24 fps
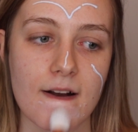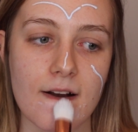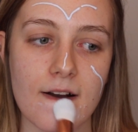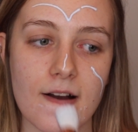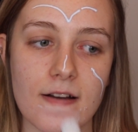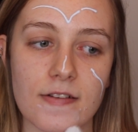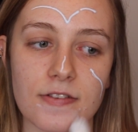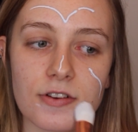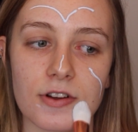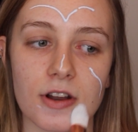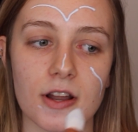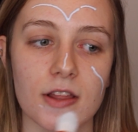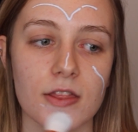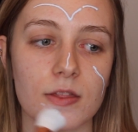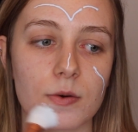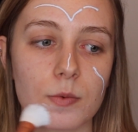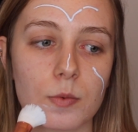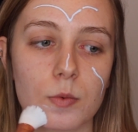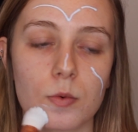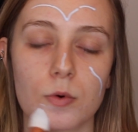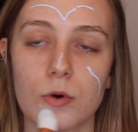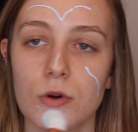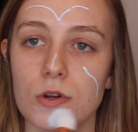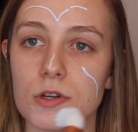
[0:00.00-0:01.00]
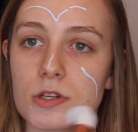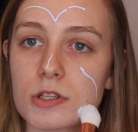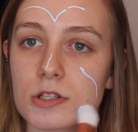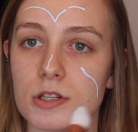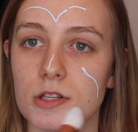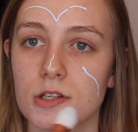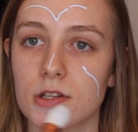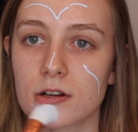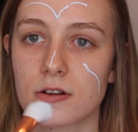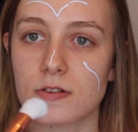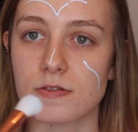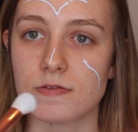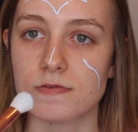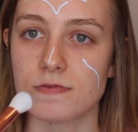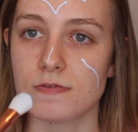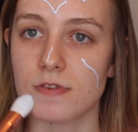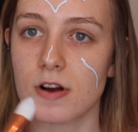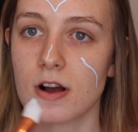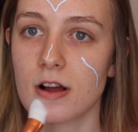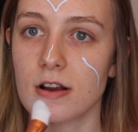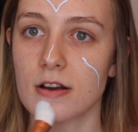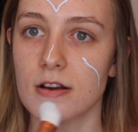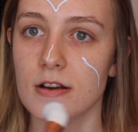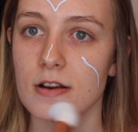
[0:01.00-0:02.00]
I feel like the water's just gonna
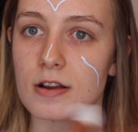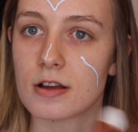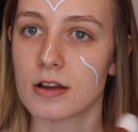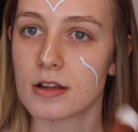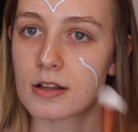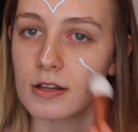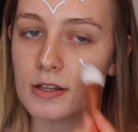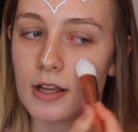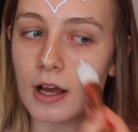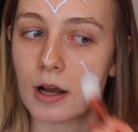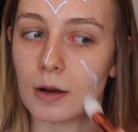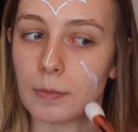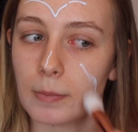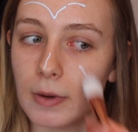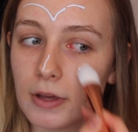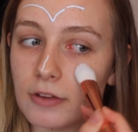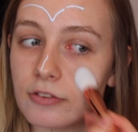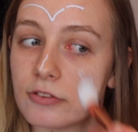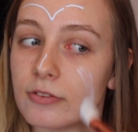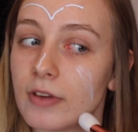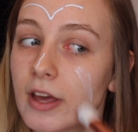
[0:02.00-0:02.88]
run down my